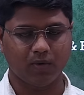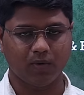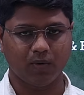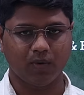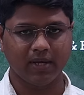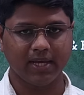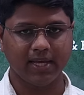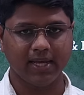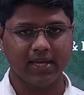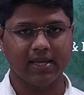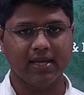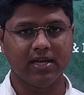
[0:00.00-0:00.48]

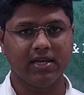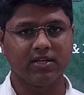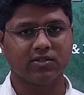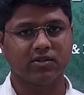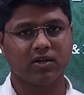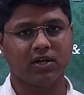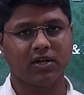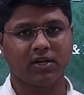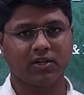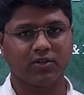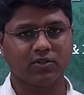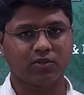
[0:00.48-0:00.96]
Okay,
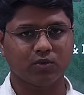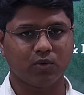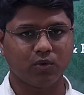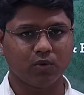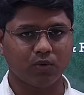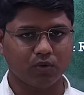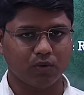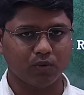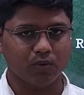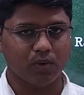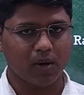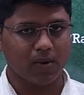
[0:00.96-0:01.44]
so let us
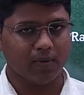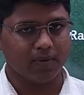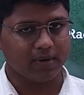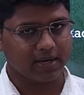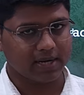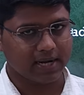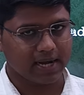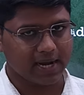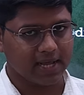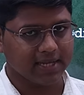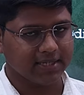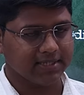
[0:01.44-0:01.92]
go to
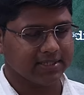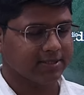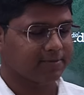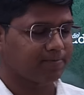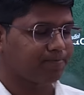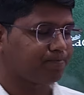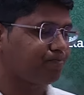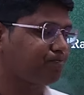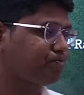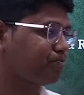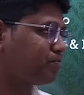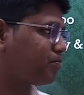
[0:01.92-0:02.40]
our
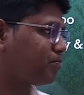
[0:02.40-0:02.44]
class.